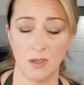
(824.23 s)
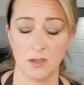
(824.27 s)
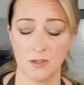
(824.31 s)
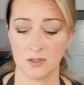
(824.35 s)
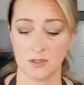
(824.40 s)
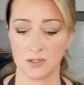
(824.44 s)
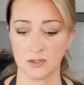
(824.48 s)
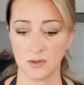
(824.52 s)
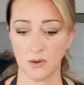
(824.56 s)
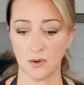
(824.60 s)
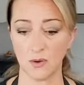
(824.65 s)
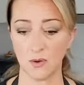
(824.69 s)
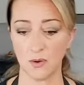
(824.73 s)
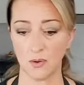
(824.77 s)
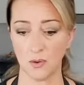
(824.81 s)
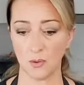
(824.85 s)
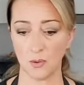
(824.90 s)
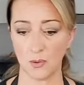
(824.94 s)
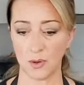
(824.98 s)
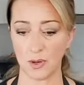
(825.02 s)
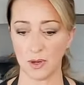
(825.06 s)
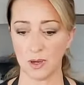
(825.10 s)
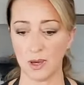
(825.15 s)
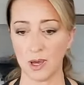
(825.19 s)

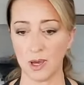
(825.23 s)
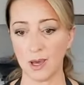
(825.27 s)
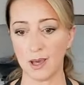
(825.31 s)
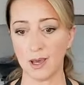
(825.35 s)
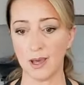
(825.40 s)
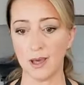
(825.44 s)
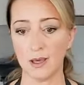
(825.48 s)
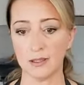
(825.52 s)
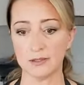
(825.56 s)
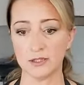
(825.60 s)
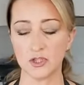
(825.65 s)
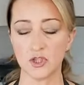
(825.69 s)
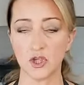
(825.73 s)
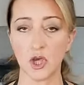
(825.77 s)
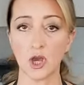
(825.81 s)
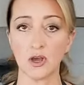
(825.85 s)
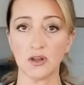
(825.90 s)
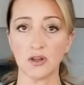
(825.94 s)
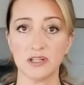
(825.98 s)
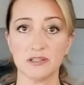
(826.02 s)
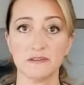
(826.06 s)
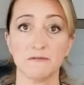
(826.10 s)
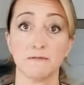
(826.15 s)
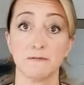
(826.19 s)
So the
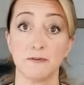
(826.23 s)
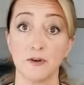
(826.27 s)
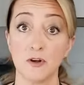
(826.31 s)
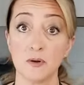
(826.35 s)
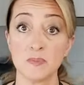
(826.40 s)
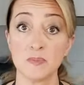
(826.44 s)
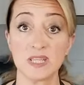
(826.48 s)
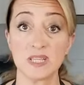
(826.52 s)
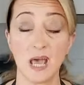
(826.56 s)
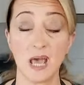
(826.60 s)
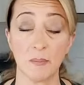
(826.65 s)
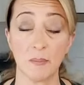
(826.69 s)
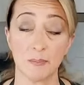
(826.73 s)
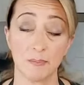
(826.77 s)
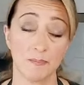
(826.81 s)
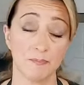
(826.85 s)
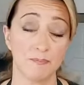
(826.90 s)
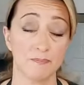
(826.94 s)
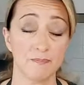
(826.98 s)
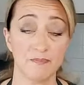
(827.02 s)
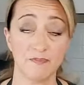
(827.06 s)
chocolate firms up